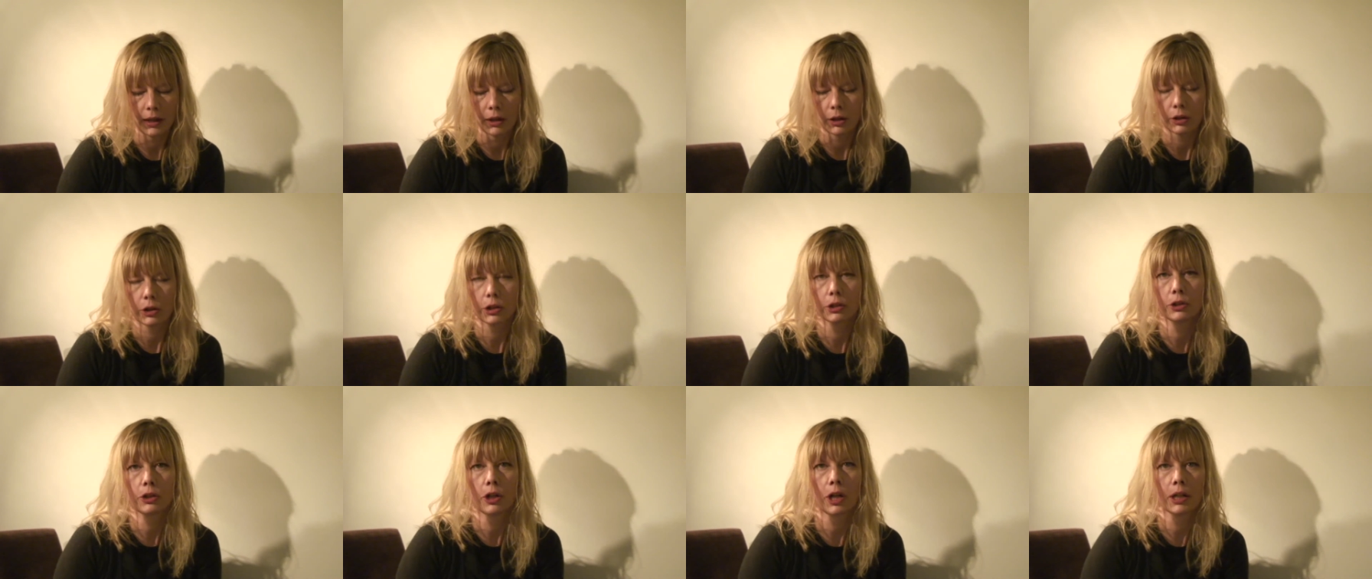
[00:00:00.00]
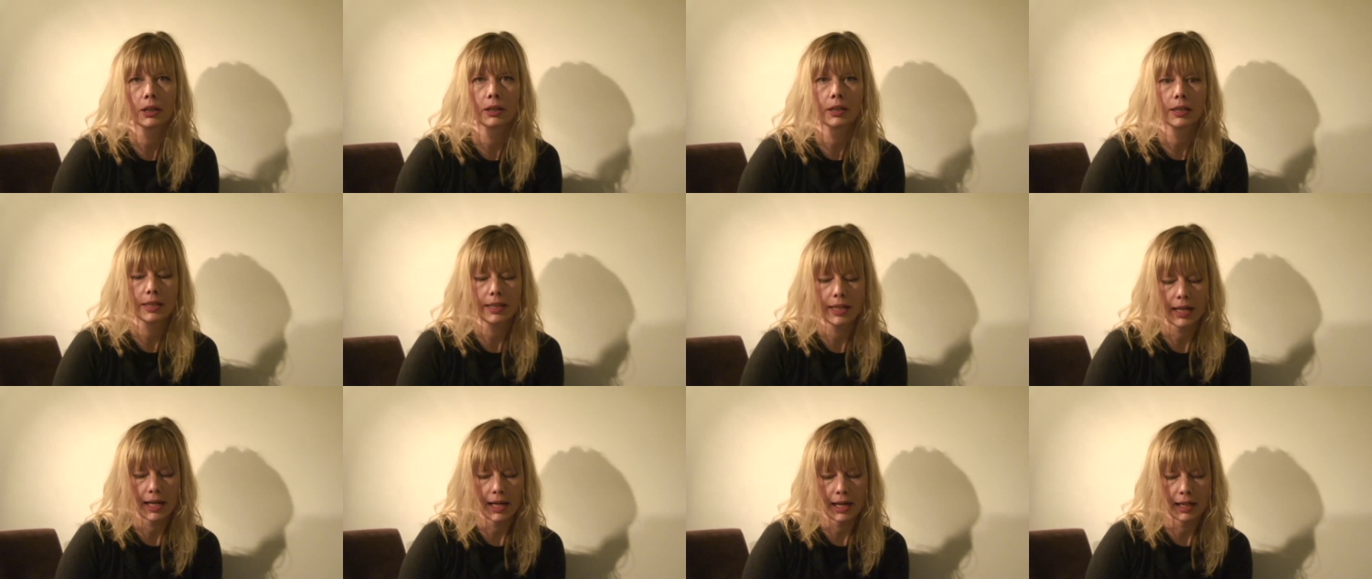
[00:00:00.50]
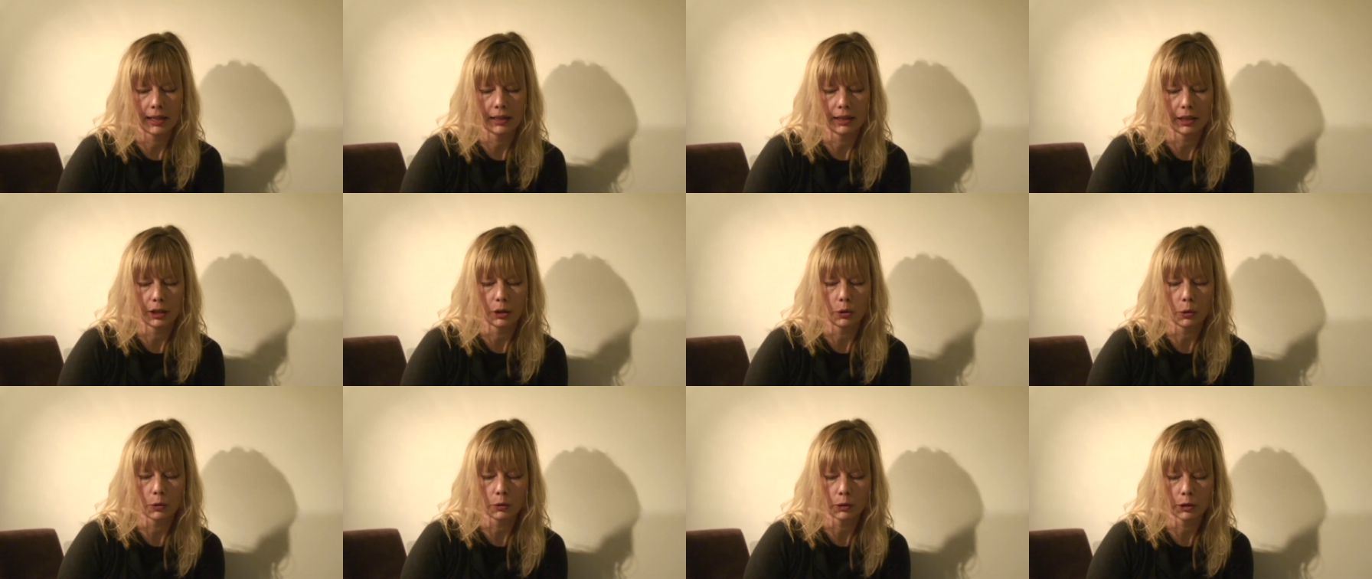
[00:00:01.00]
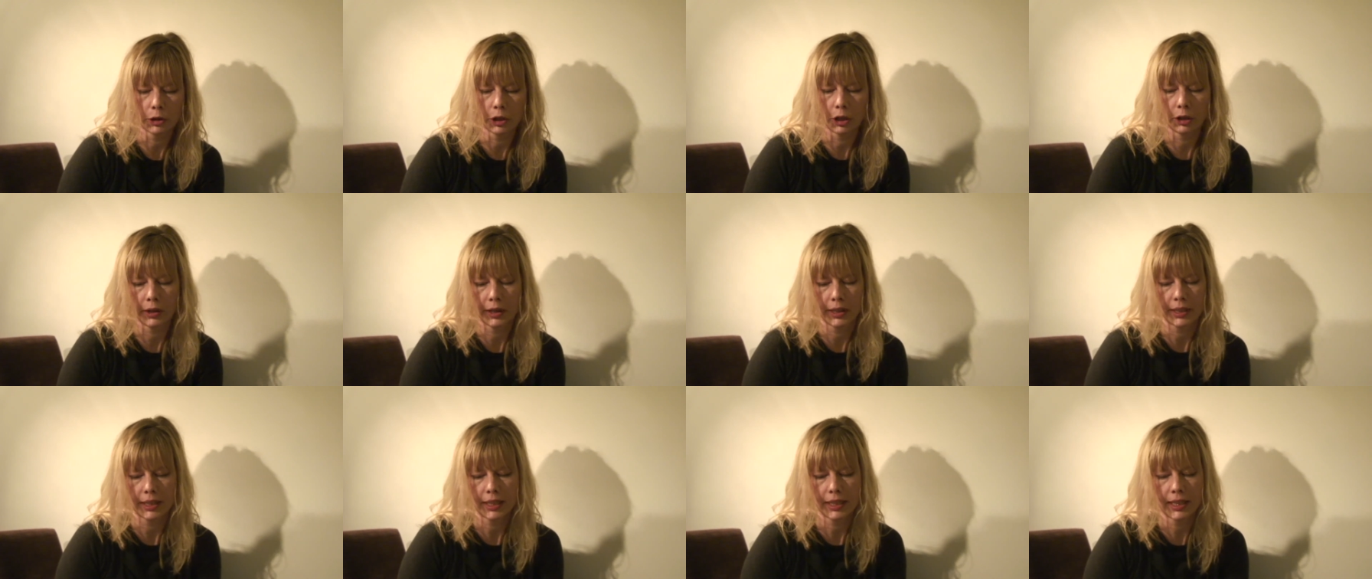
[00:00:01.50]
Could not contain the old
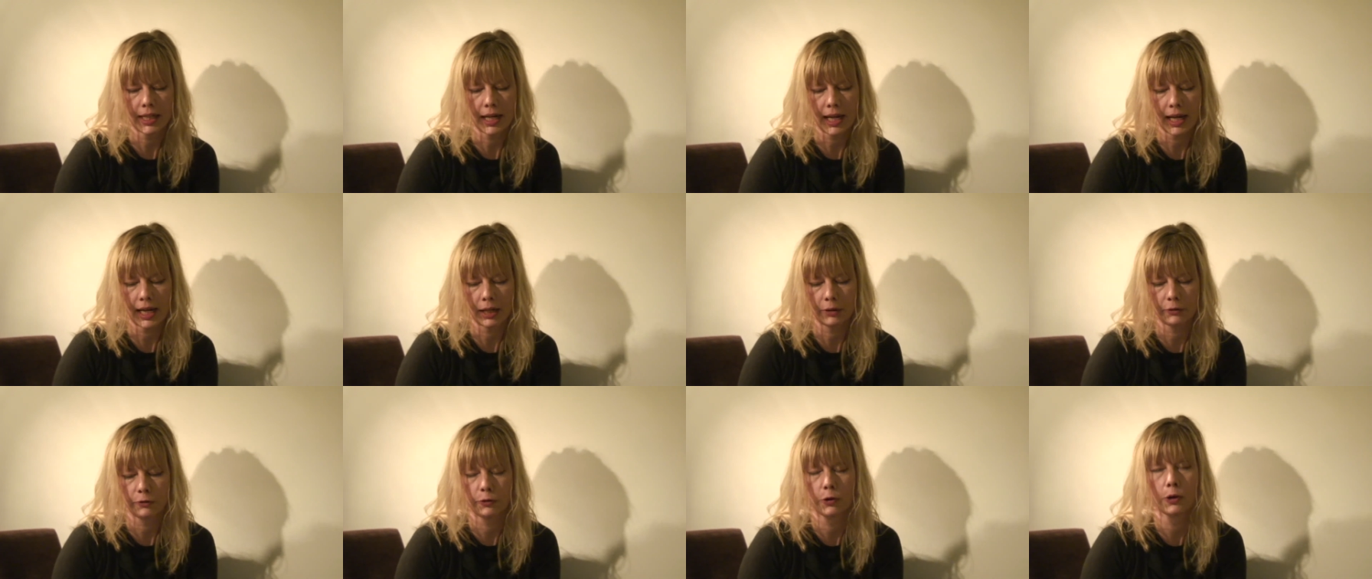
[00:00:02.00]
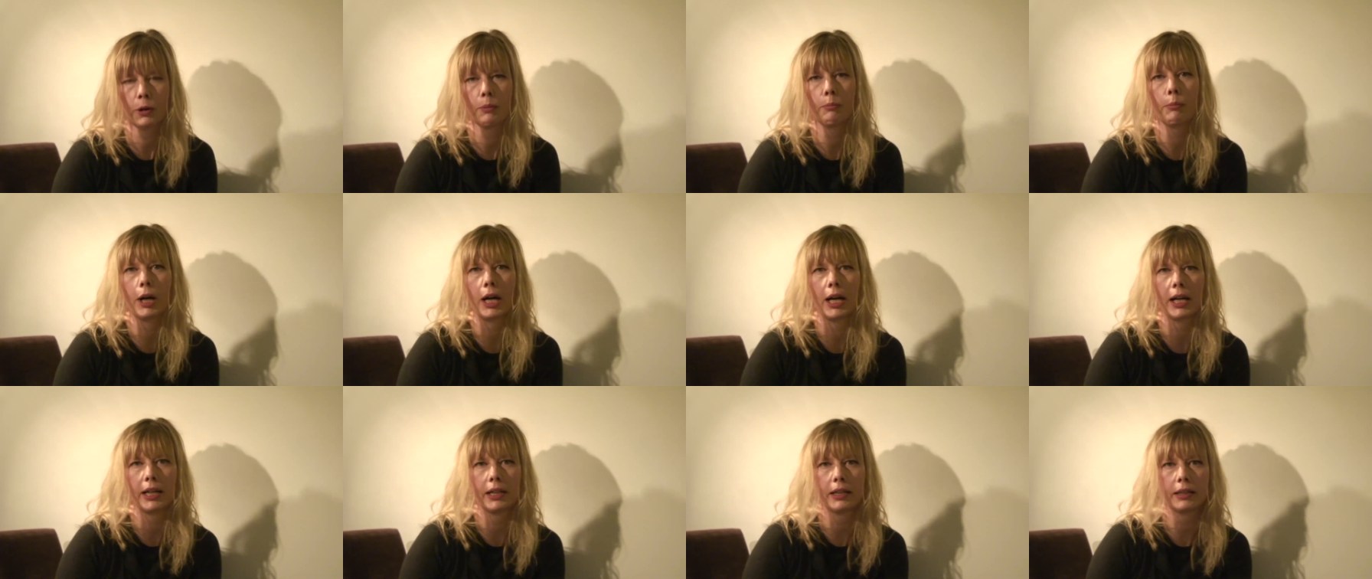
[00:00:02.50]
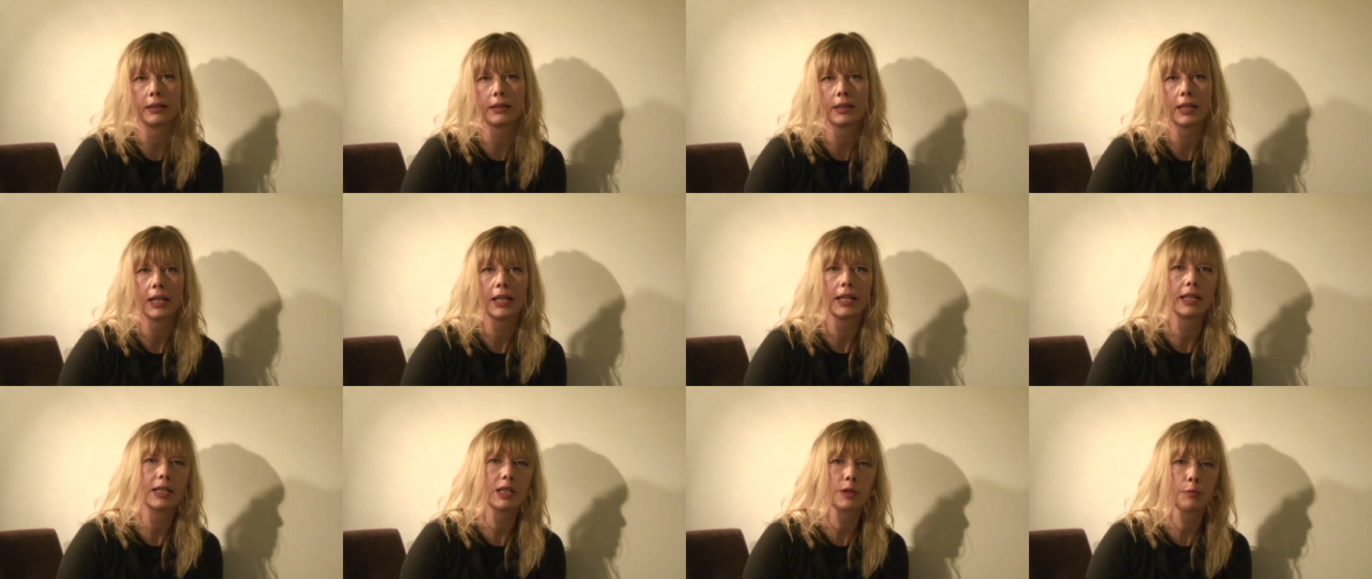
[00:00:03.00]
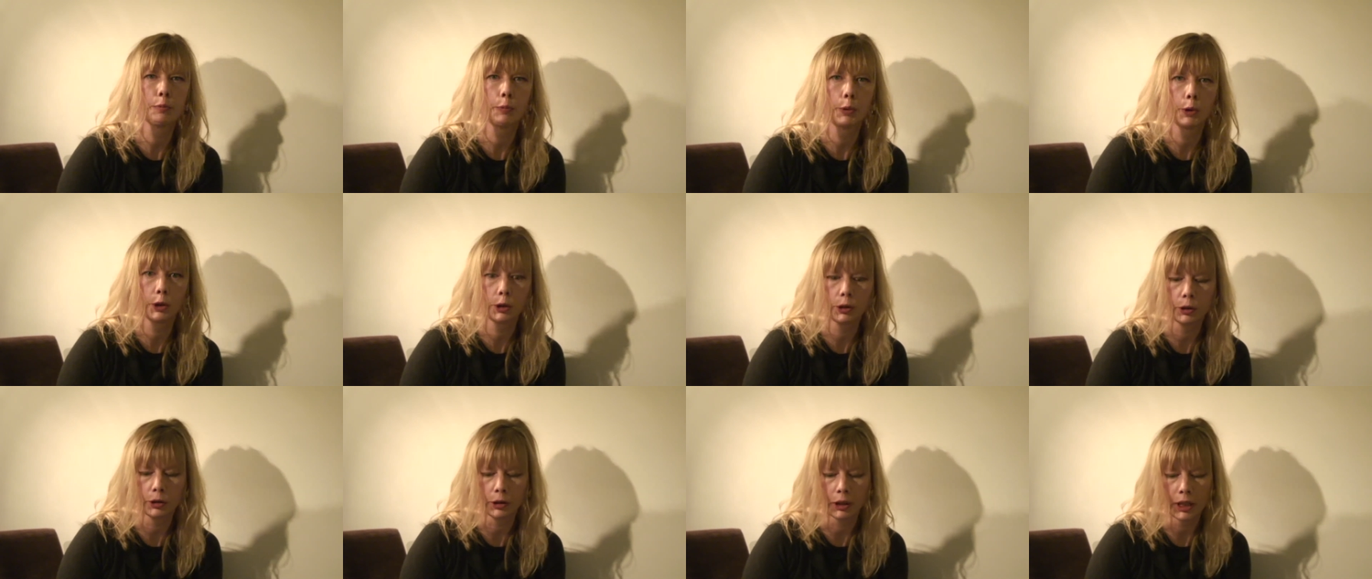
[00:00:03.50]
current he had for a mind, its
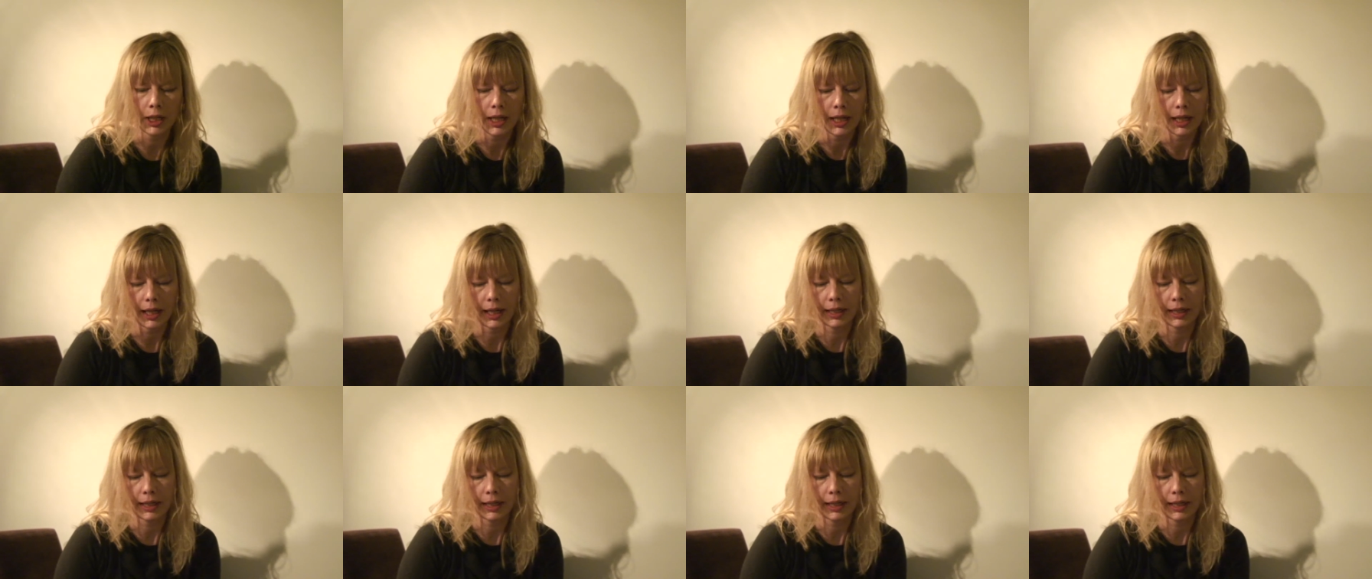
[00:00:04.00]
pull,